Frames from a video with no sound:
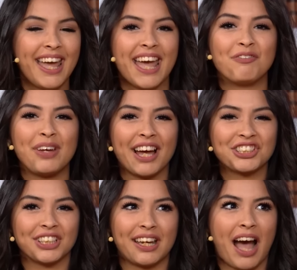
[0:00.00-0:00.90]
And we
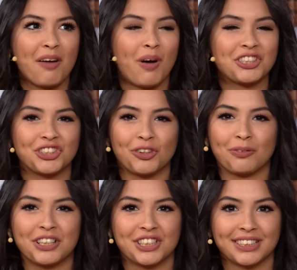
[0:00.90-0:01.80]
actually, I watched Joel
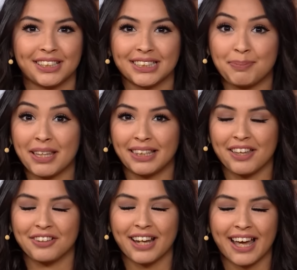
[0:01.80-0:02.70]
Richardson speak the
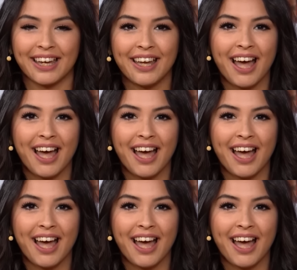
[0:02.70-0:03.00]
other night.